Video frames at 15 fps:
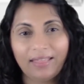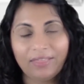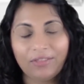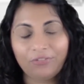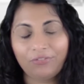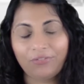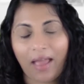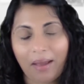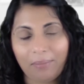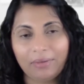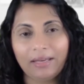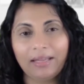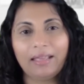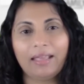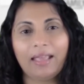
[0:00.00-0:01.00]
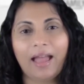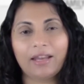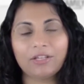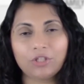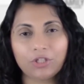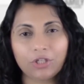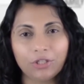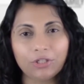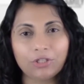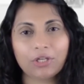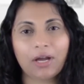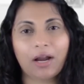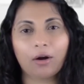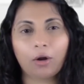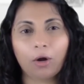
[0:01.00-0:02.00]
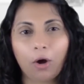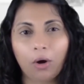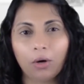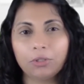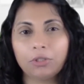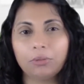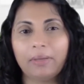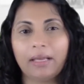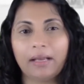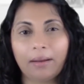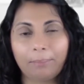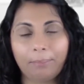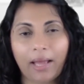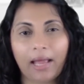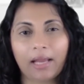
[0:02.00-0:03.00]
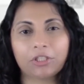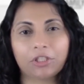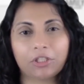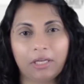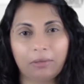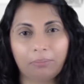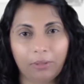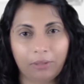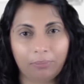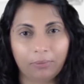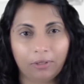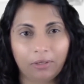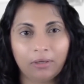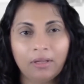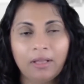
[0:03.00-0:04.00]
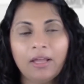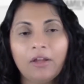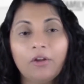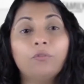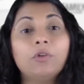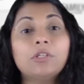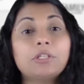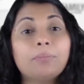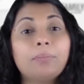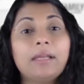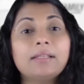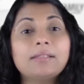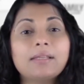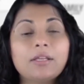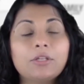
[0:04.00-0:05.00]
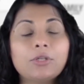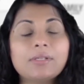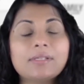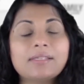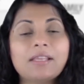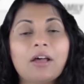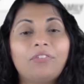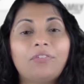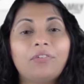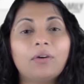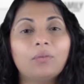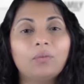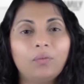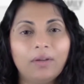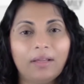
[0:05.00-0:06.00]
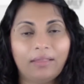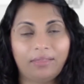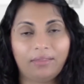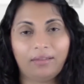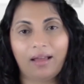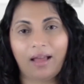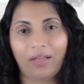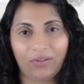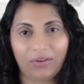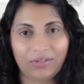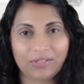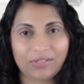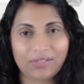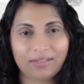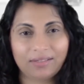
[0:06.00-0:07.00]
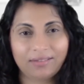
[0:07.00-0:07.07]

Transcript: The family and church are called to be compassionate people, which means to suffer with others.